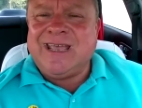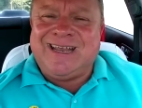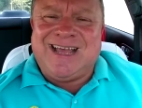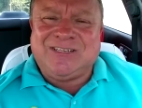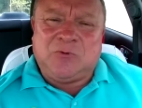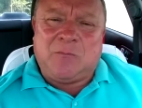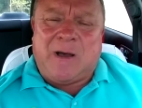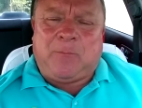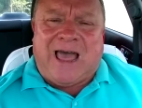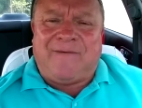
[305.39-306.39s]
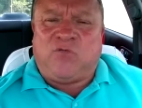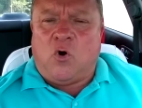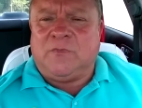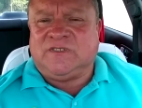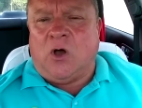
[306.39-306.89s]
And that's what my
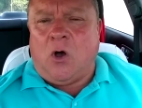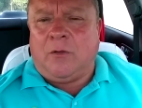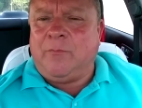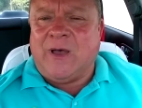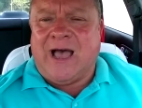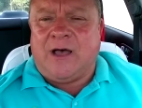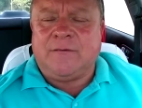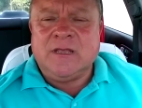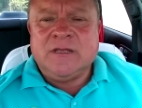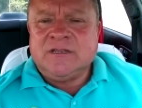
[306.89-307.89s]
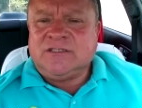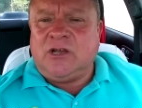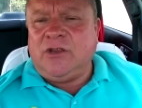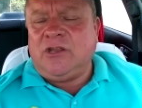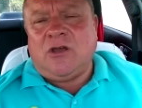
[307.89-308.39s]
platform is all about.
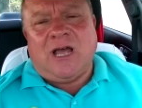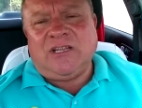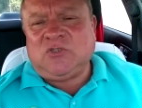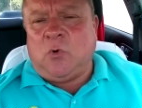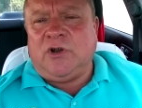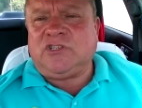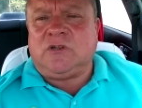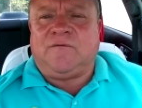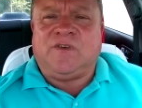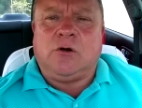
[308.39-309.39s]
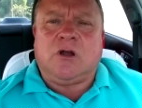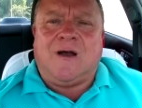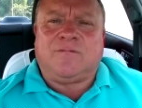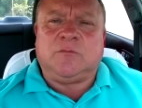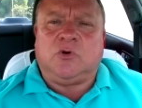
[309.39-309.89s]
So, you know, I just wanted you to feel
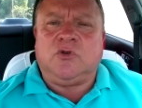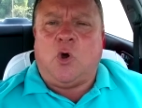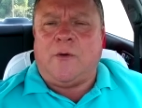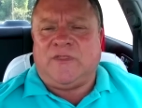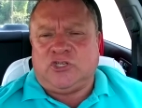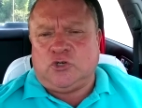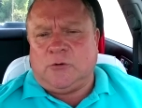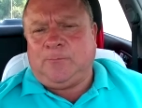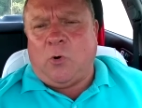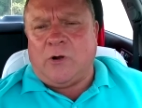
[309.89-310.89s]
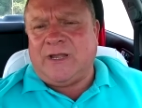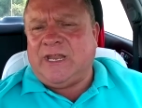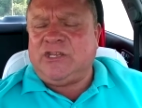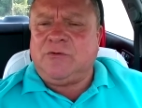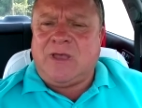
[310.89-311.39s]
comfortable knowing that you're important
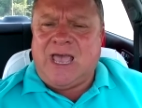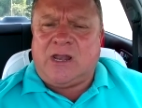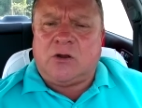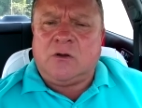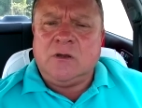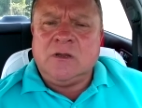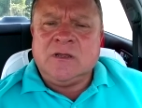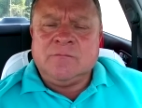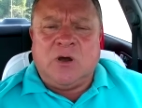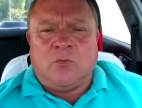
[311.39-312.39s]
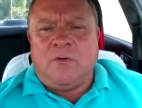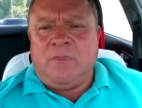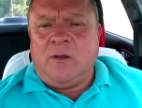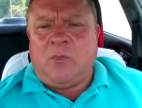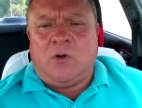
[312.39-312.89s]
and you matter. But
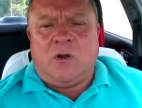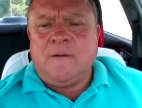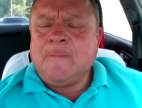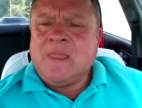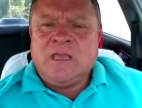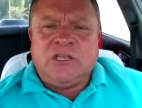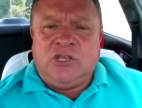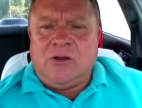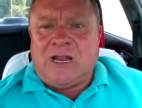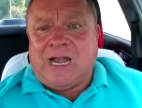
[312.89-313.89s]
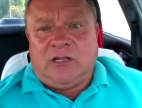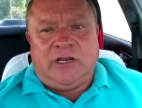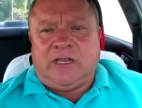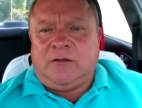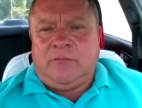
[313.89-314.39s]
remember, you gotta
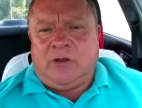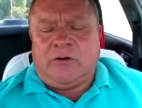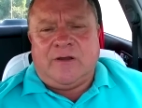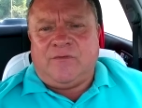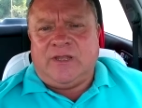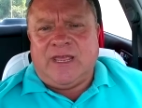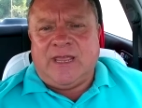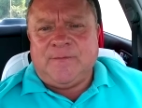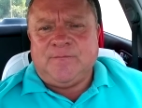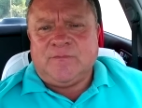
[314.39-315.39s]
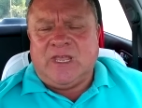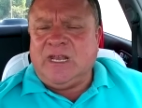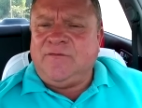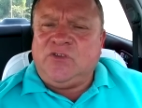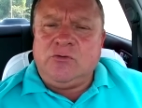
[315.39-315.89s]
look in the mirror every day.
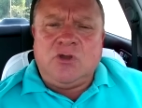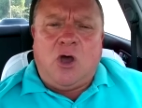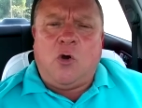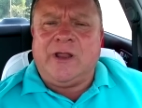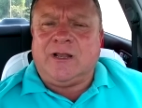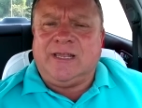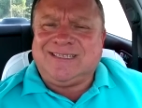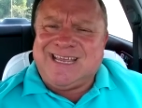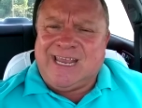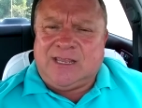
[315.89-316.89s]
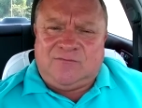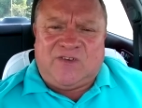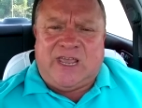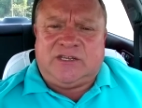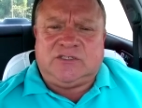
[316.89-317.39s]
And if you knowingly take
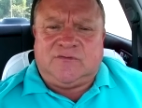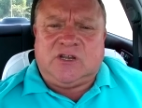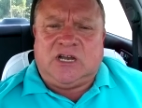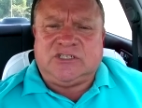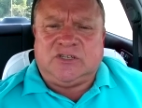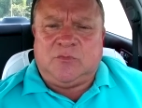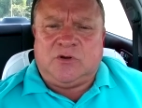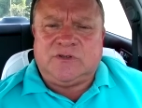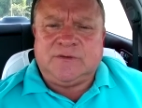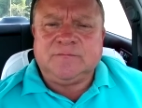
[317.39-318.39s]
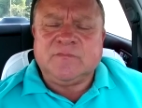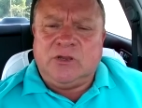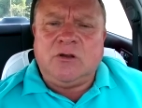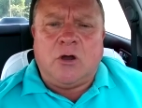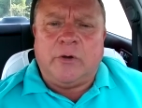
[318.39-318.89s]
advantage of customers,
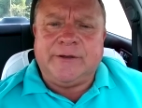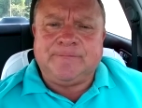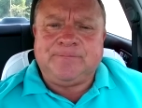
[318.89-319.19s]
you know it.